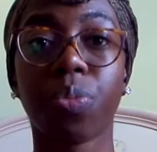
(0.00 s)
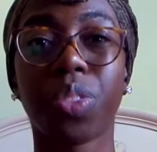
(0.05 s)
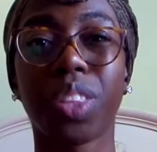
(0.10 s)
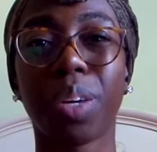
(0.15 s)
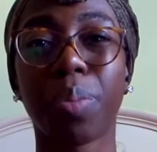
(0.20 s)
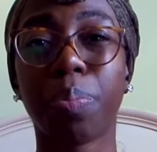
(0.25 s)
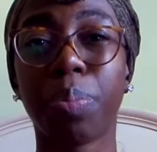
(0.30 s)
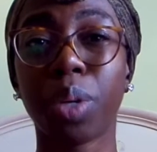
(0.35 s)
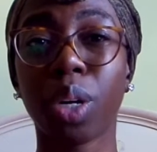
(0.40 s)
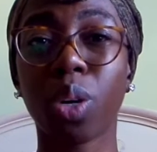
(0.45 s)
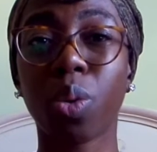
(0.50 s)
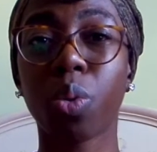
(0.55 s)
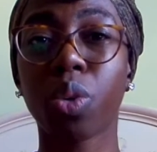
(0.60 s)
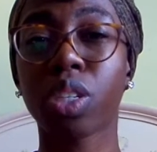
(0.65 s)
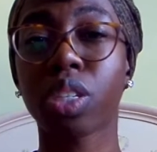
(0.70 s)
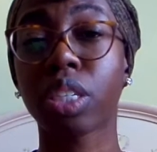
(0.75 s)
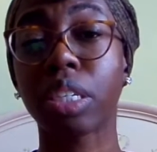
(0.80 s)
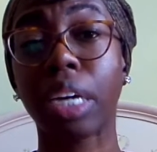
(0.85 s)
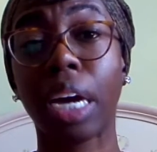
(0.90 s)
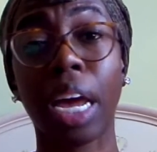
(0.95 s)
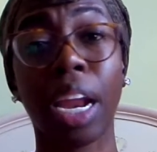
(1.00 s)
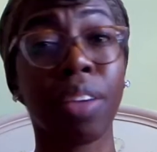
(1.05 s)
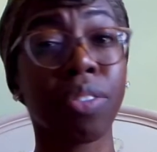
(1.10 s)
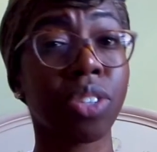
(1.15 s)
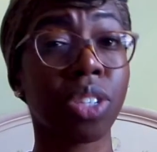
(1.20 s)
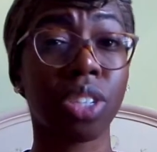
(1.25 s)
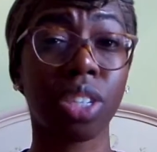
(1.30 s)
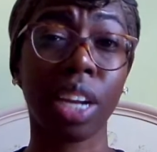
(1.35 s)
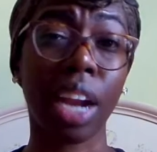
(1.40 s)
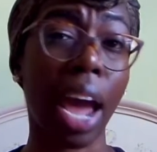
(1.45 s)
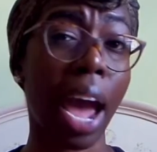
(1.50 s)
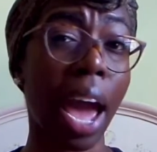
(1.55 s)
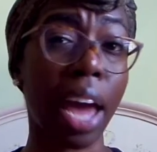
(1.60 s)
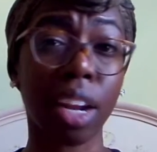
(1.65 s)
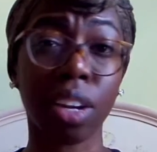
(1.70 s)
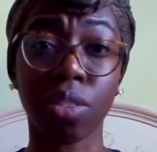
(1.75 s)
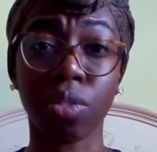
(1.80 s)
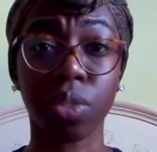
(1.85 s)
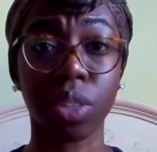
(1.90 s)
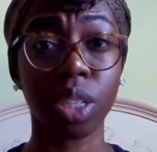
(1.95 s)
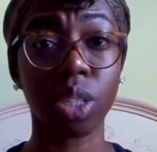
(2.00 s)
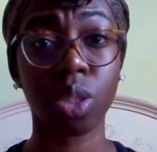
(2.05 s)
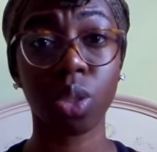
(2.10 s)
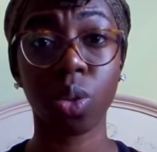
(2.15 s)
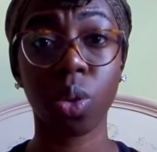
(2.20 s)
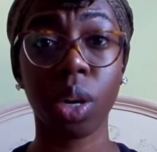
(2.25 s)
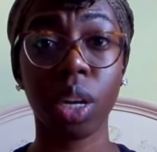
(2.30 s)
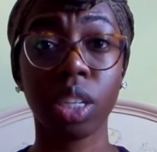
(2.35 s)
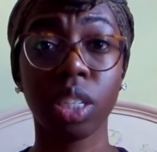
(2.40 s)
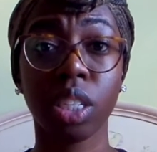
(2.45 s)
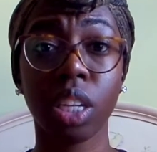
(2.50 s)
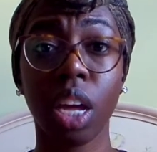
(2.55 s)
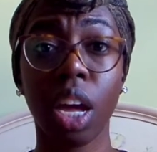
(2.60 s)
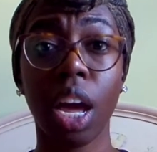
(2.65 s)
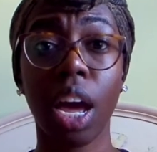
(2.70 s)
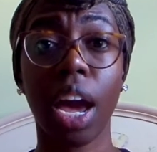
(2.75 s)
The book was kind of just an added resource,